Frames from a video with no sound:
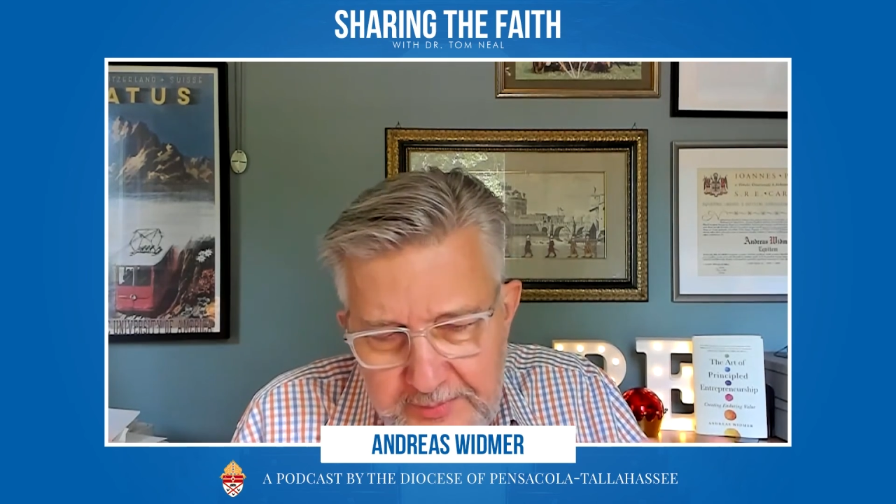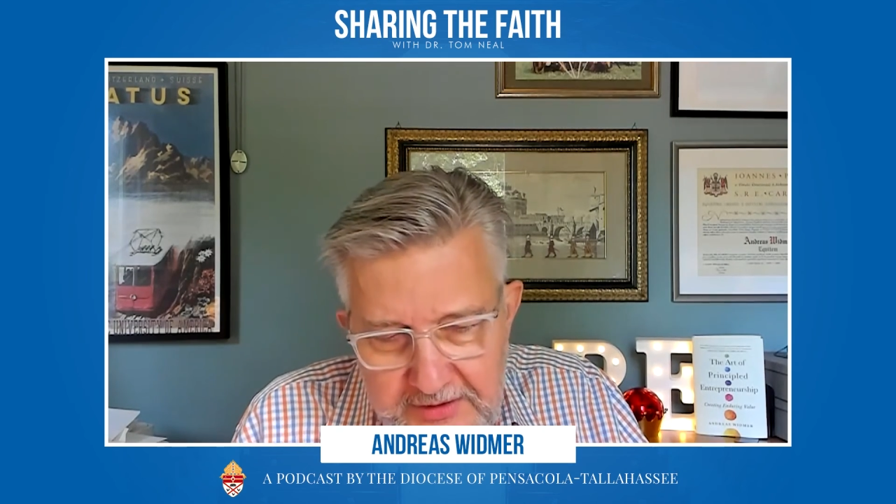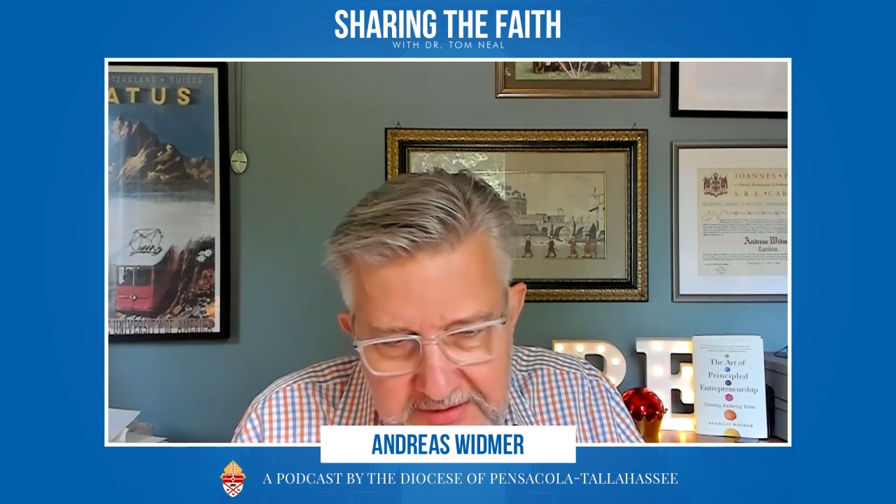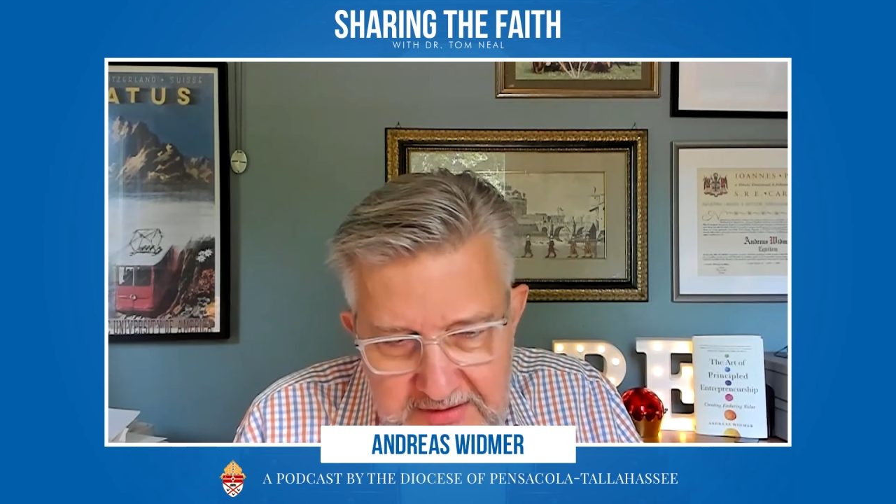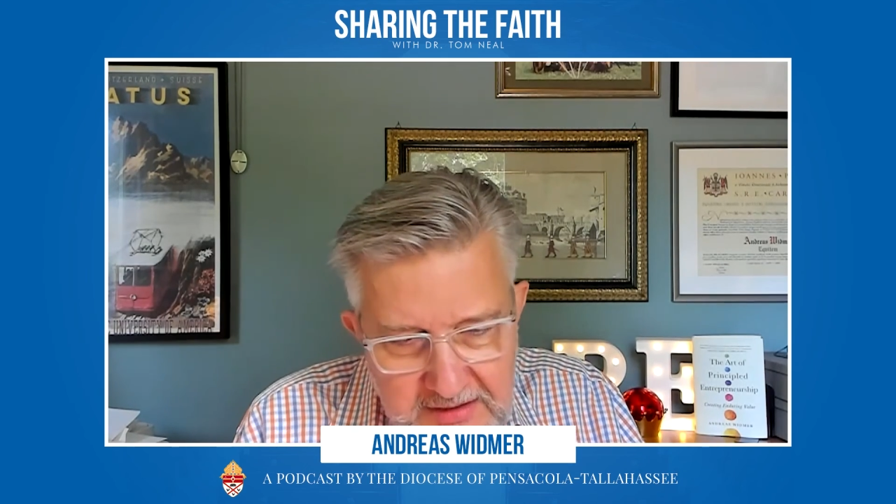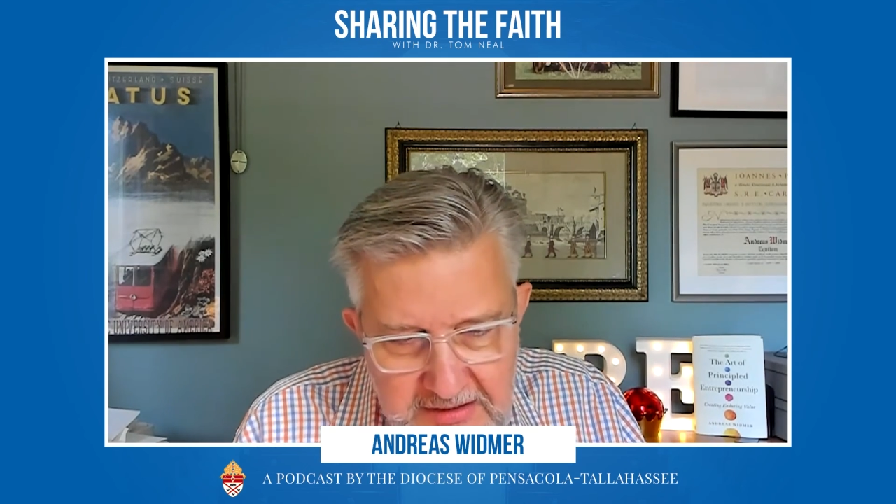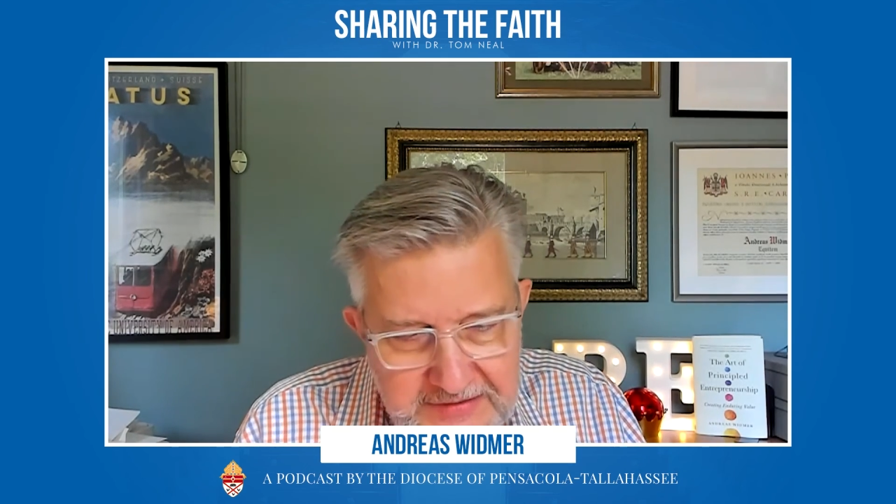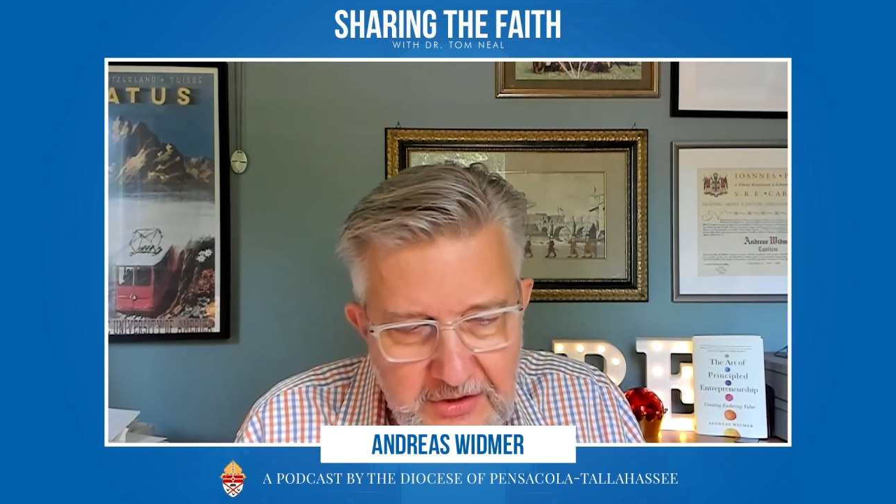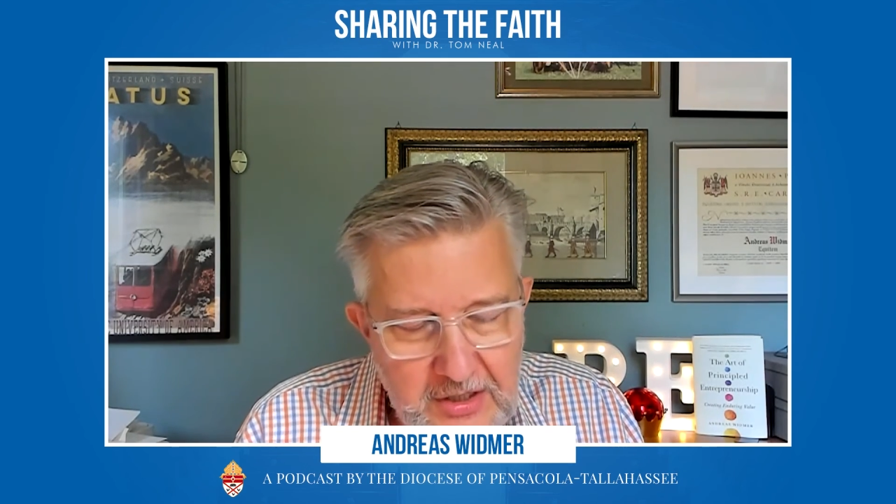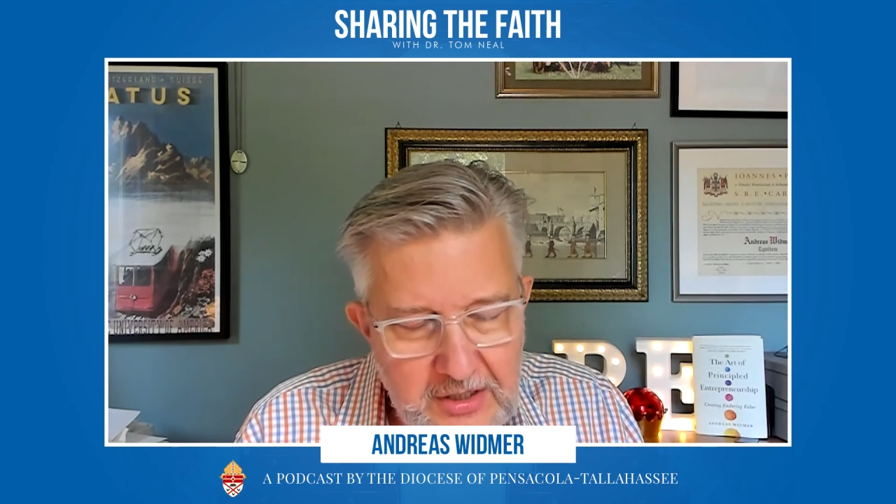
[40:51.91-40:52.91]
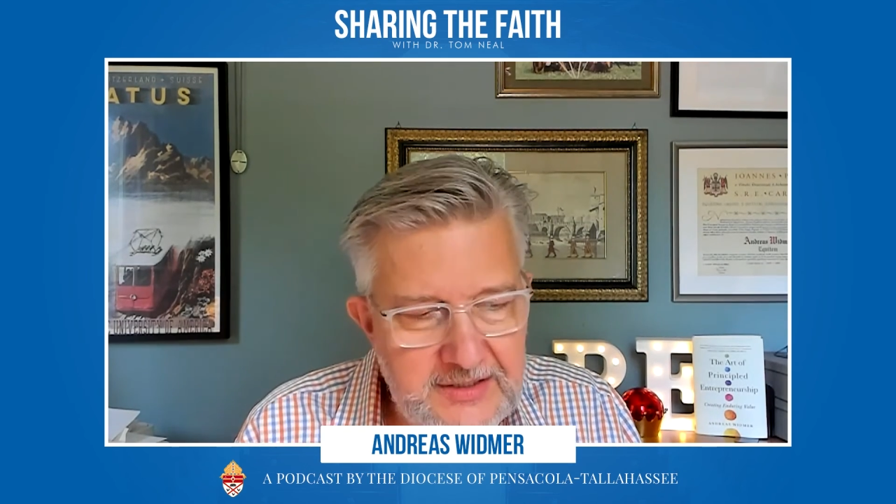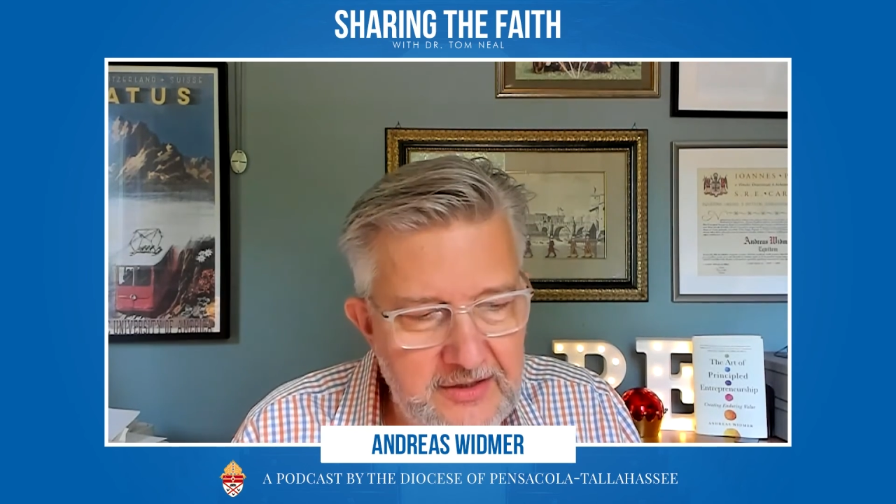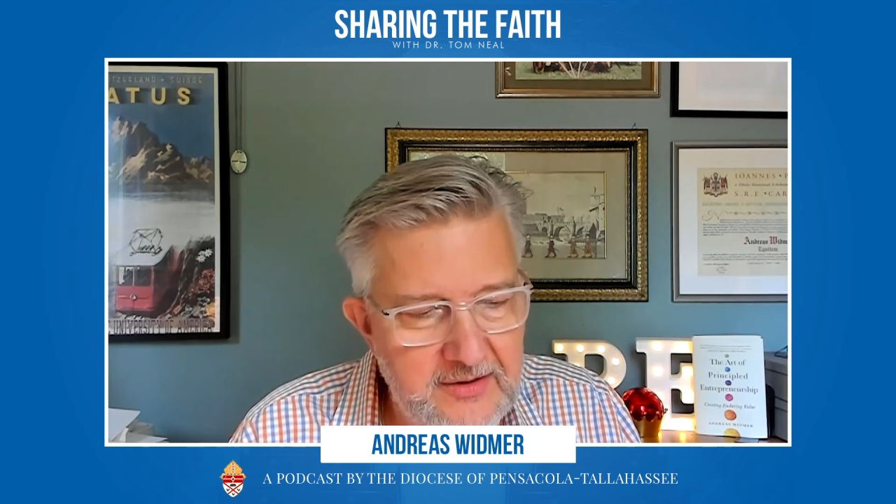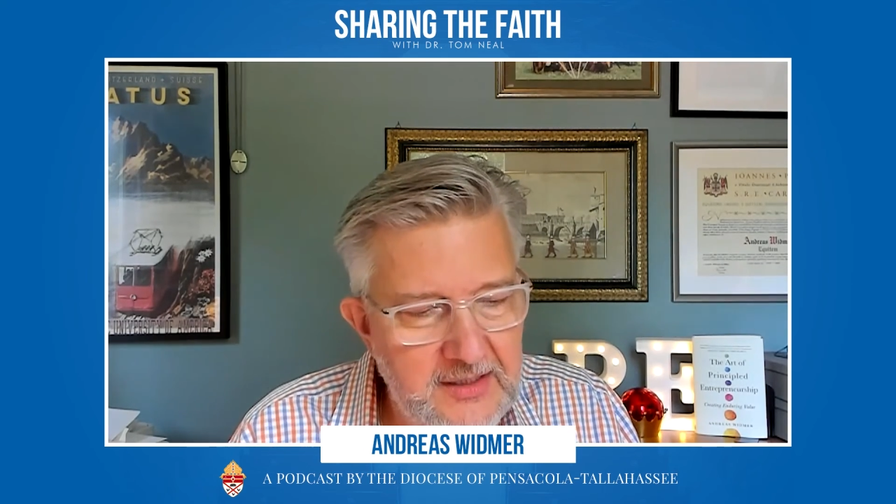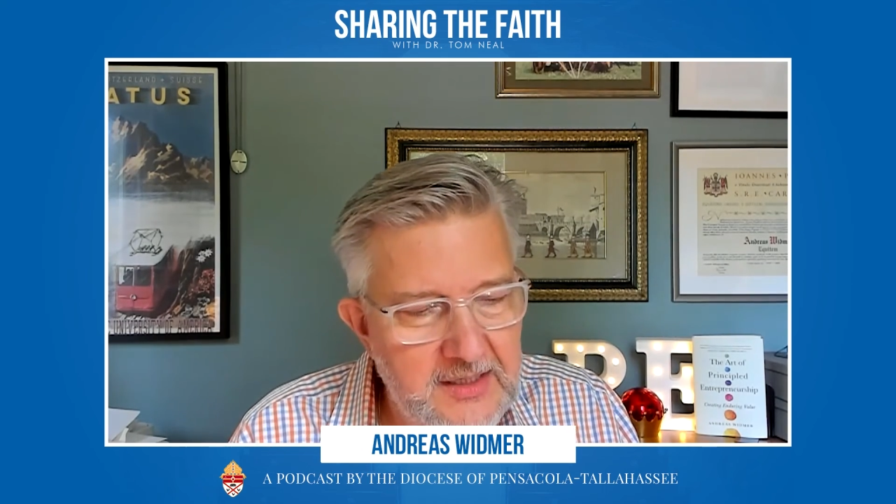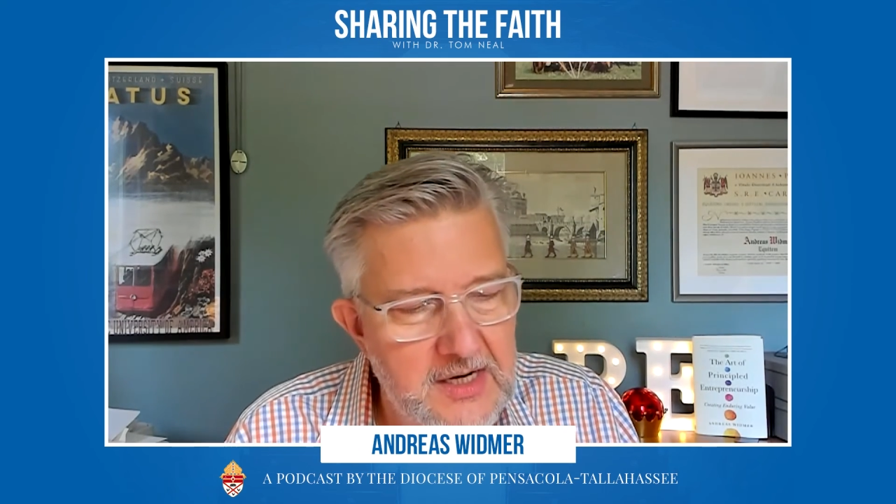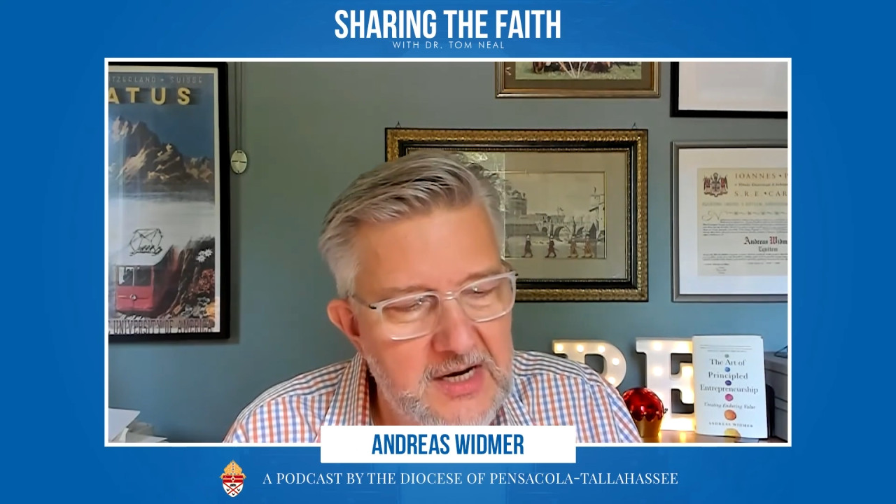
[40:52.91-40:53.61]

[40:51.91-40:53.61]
but it doesn't cost anything.